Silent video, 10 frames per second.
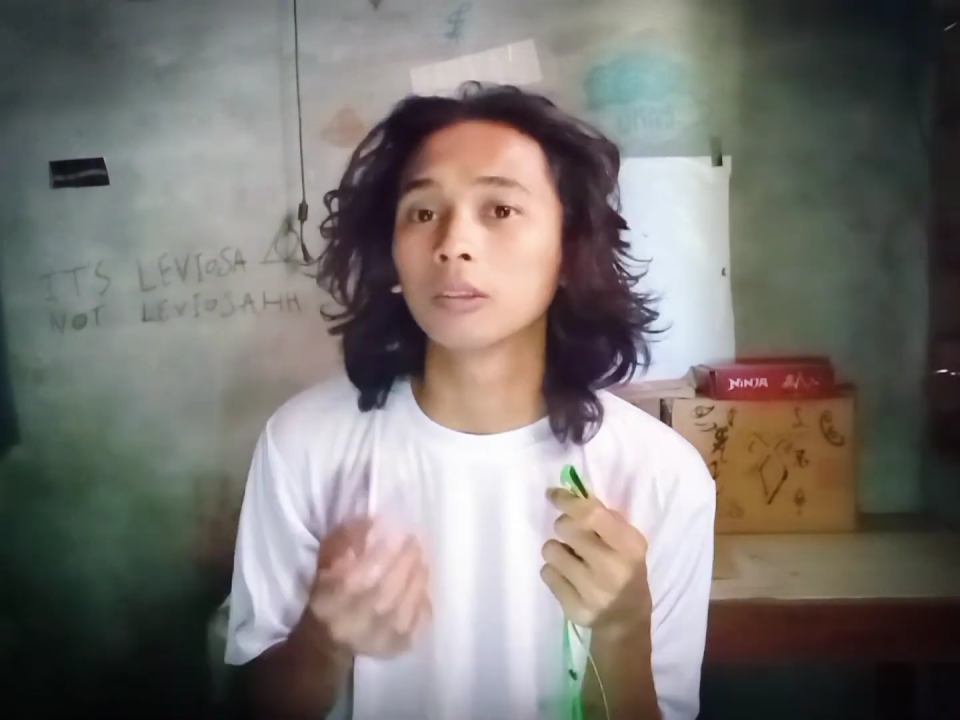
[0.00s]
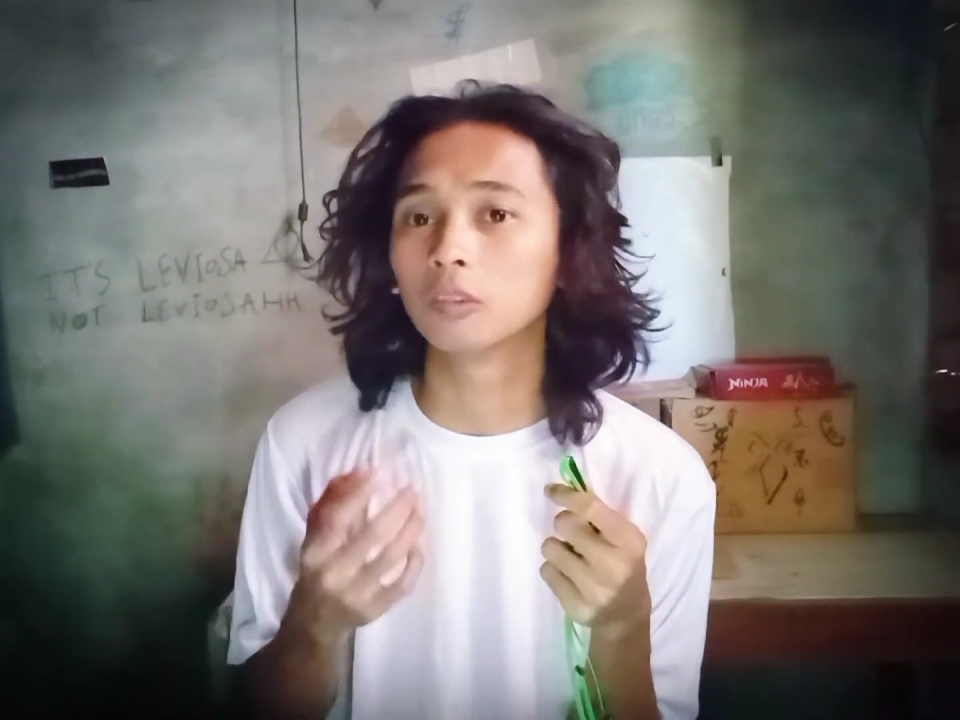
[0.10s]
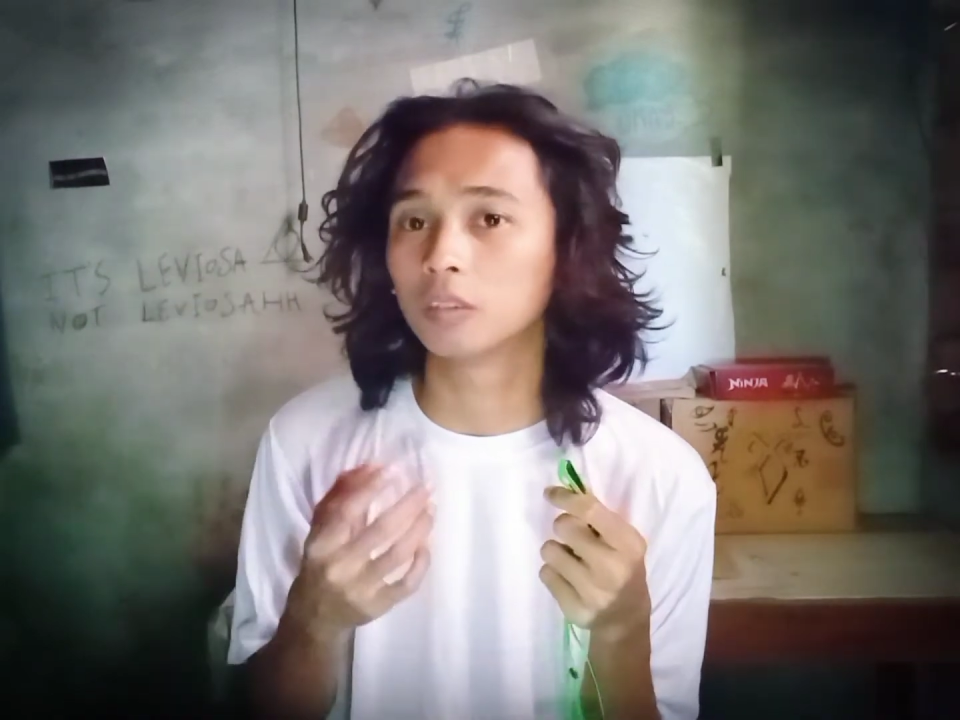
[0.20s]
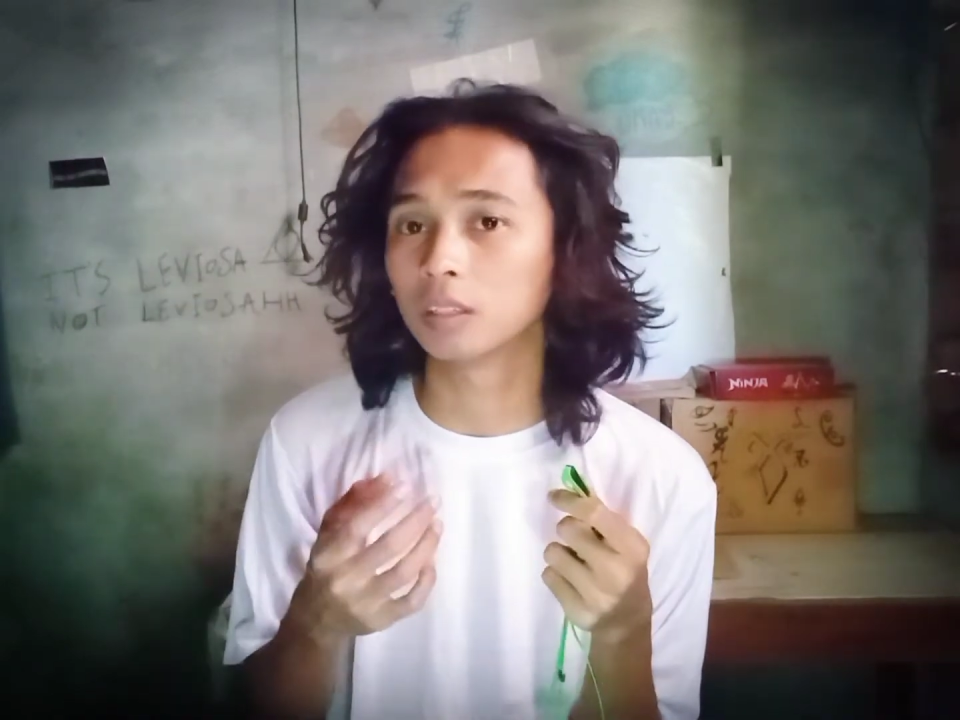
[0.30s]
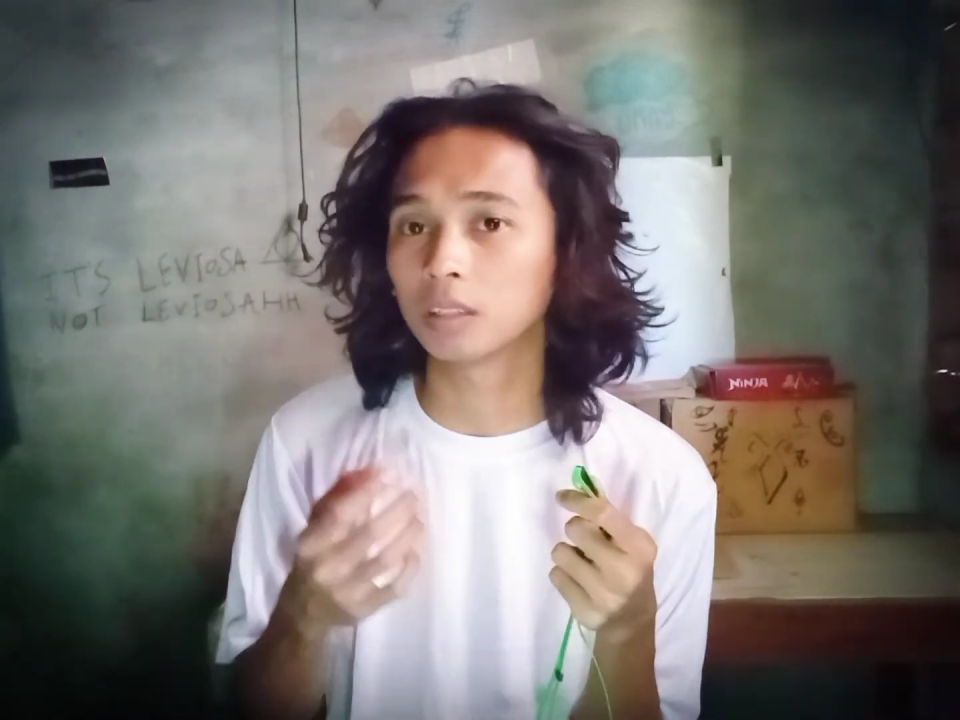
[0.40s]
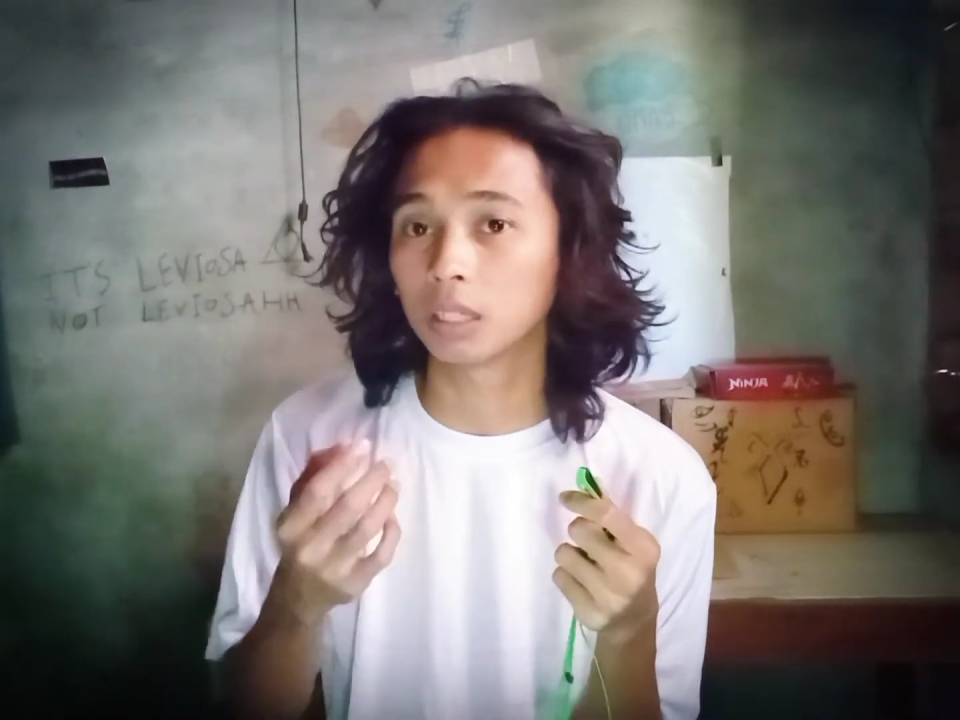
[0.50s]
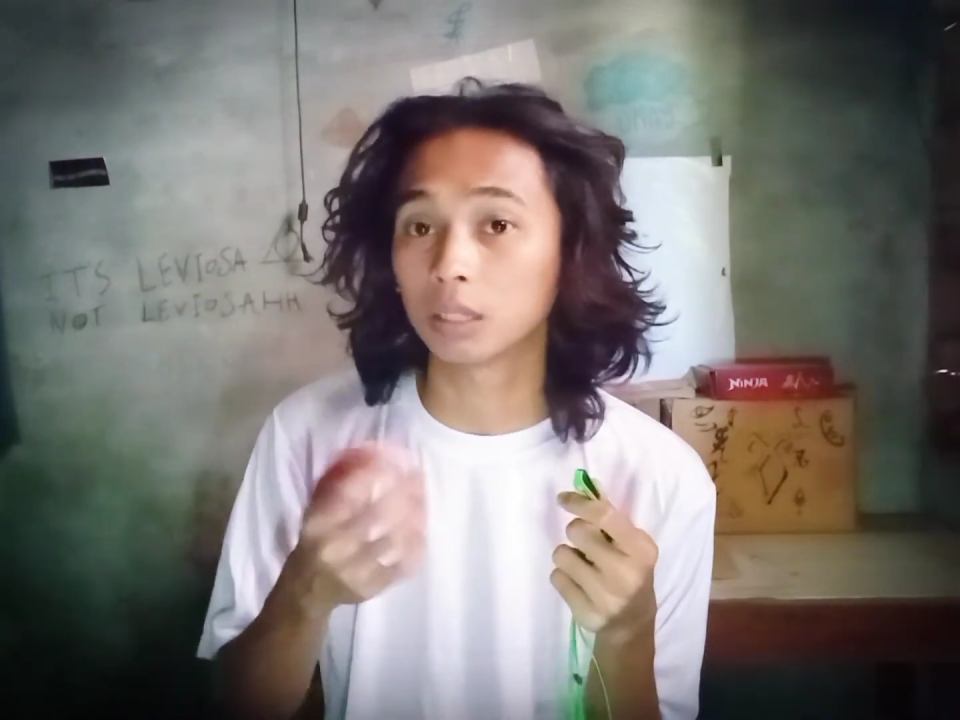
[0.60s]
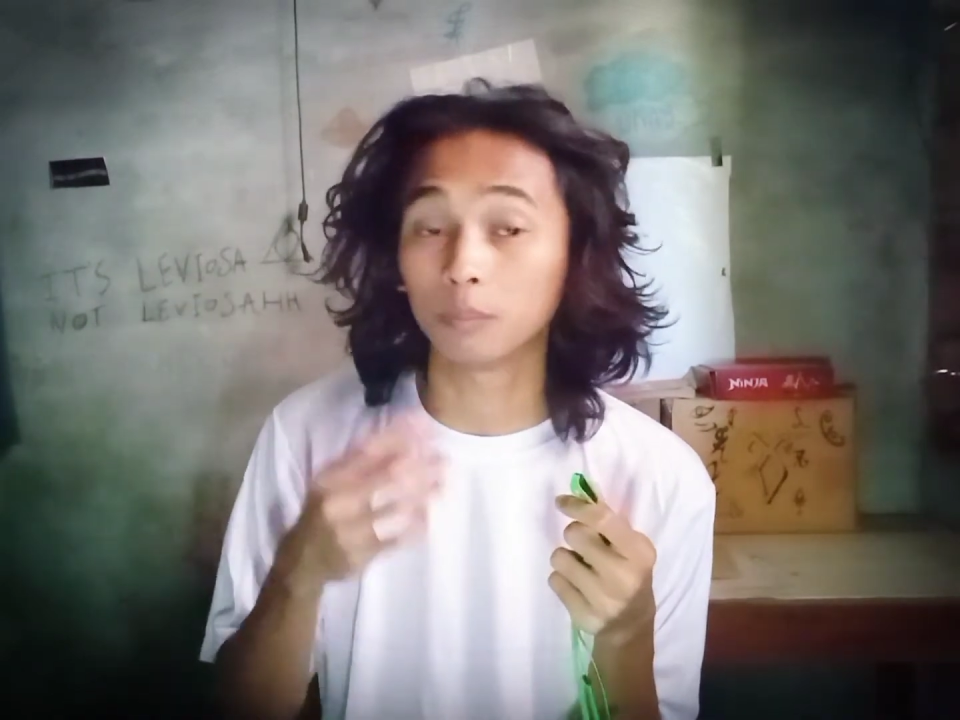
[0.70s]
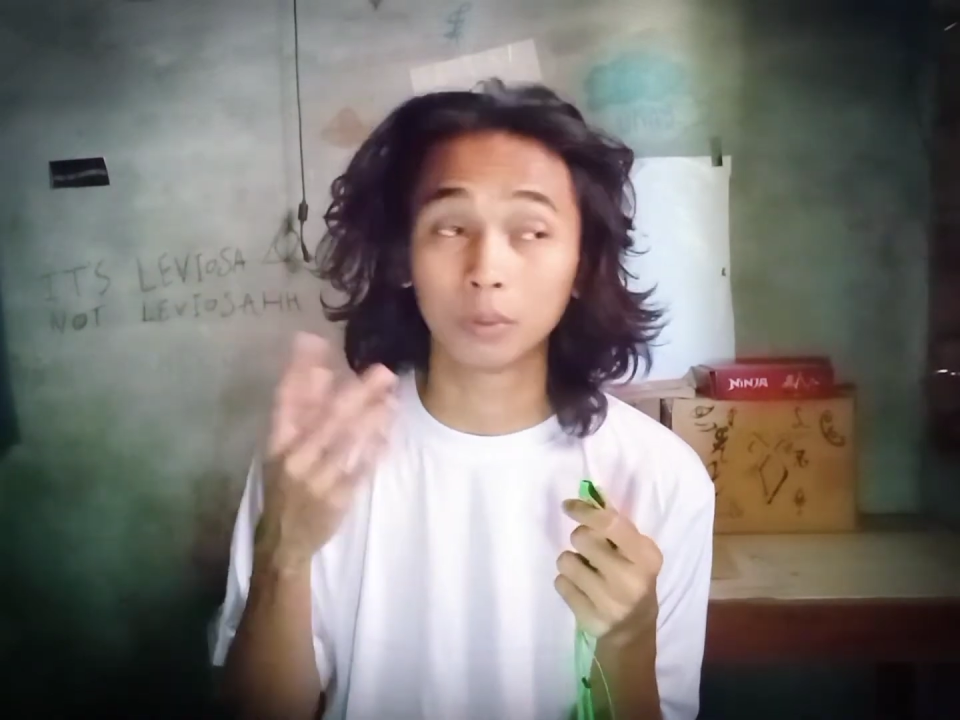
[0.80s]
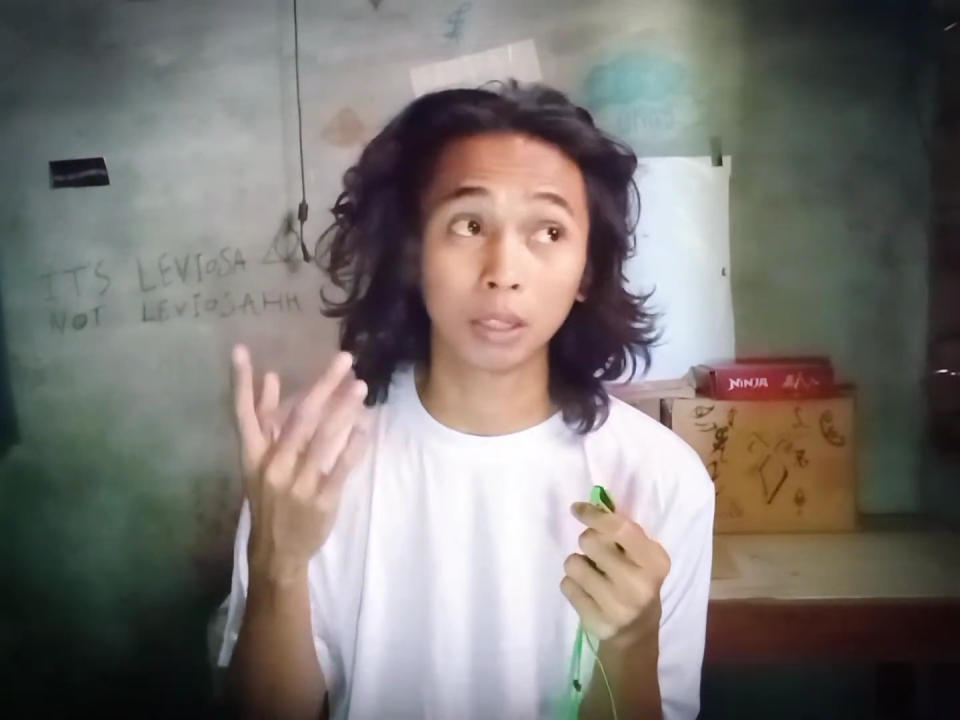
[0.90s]
to just take
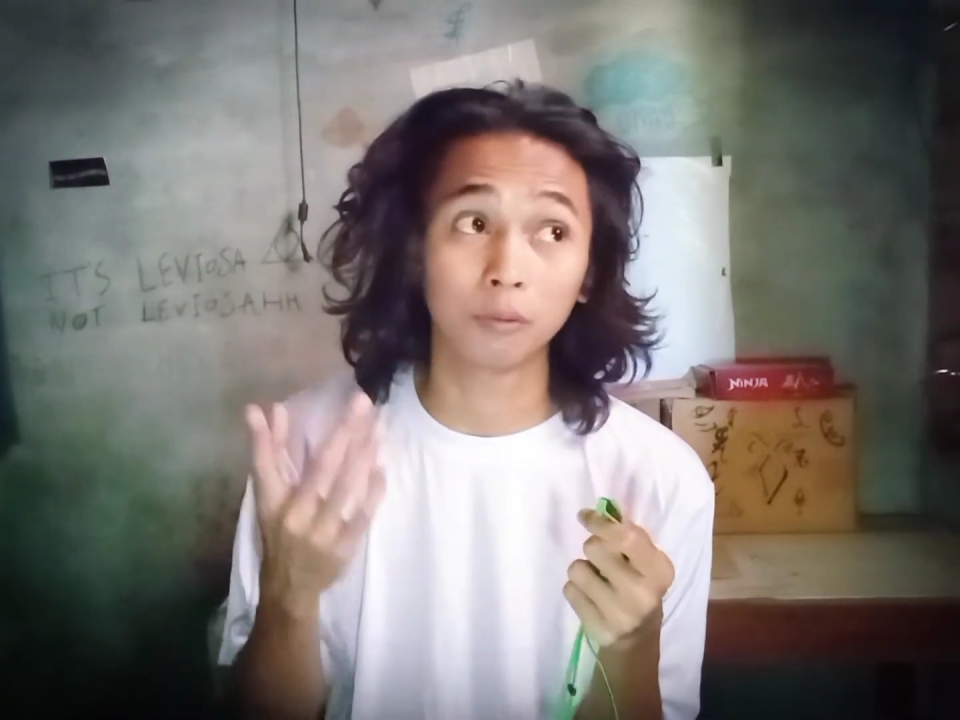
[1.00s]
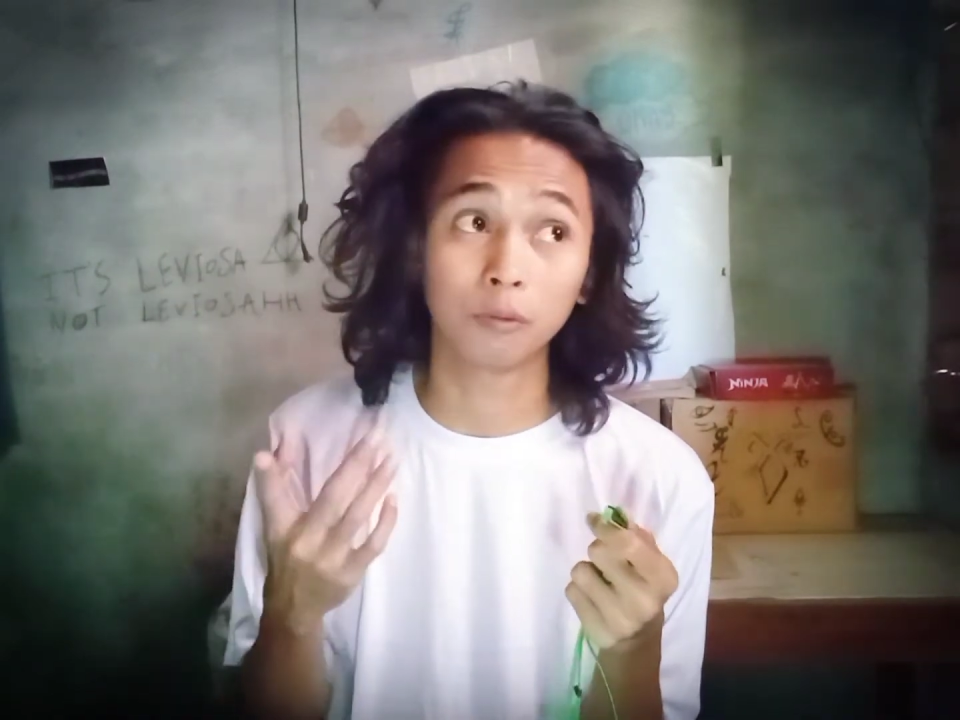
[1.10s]
a break